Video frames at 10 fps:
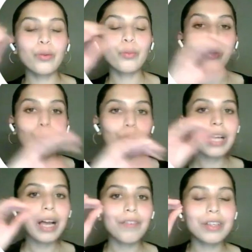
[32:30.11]
we all
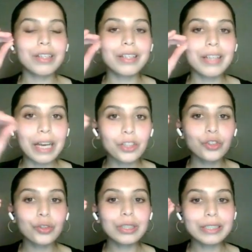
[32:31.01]
have a
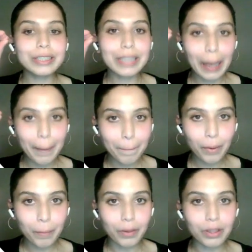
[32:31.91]
natural
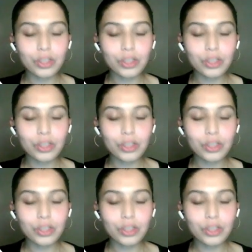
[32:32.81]
temperament,